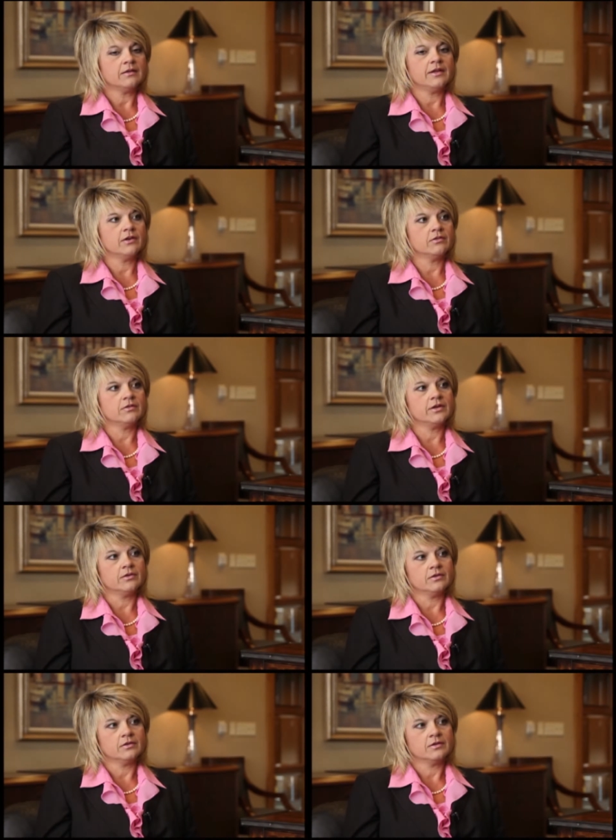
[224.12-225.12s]
Are the
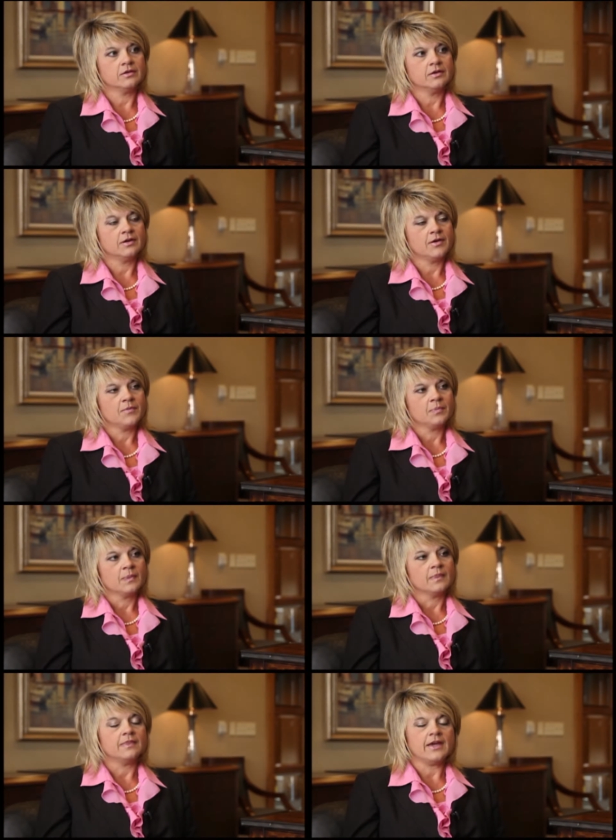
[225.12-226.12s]
colonoscopies in the?